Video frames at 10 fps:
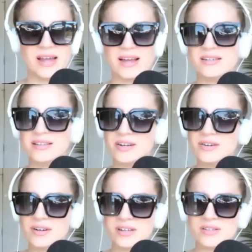And
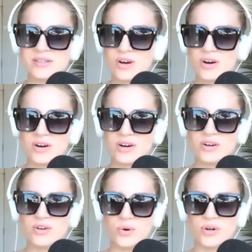their nuts are
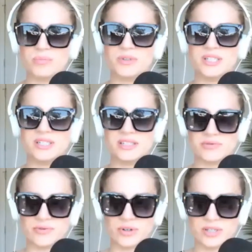notably
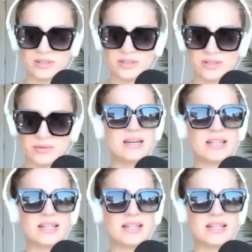different.